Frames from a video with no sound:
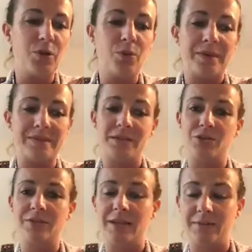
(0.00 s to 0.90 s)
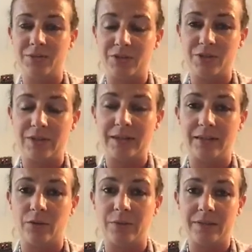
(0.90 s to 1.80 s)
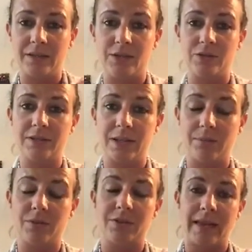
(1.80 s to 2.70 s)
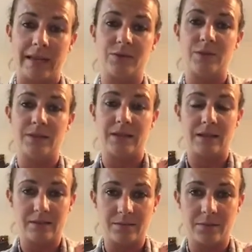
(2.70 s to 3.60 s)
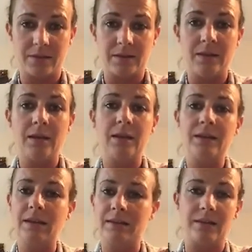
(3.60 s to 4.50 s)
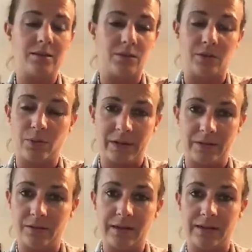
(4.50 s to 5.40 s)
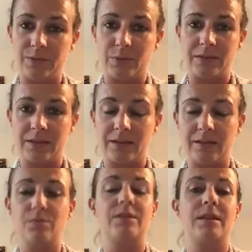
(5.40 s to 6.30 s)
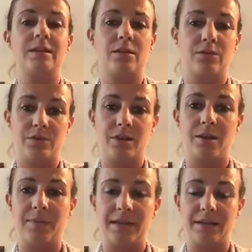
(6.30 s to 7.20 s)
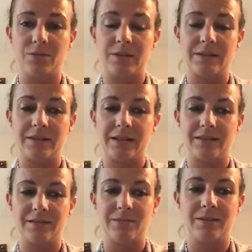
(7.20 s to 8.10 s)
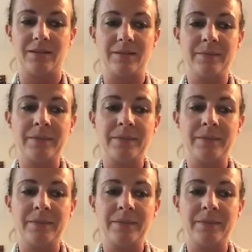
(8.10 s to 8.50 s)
Always teach your team to do this, and always teach your team to get 20 customers. Yes, it's not a quick get 20 customers, it's over time getting 20 customers.